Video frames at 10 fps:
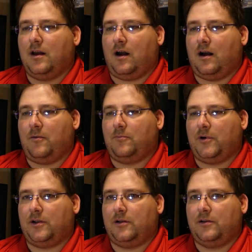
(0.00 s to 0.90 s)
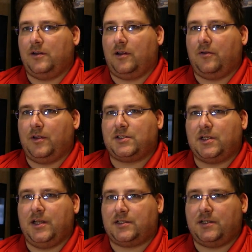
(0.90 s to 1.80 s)
Um, but you know, it's
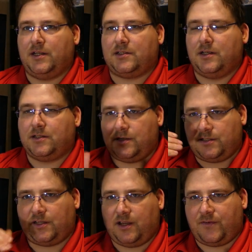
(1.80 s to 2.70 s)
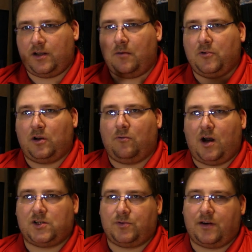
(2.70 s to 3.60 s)
it's it's it's it's a given. I'm going to
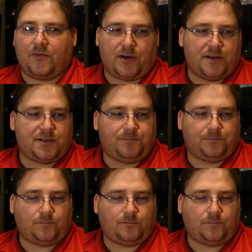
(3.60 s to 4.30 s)
watch whatever it is.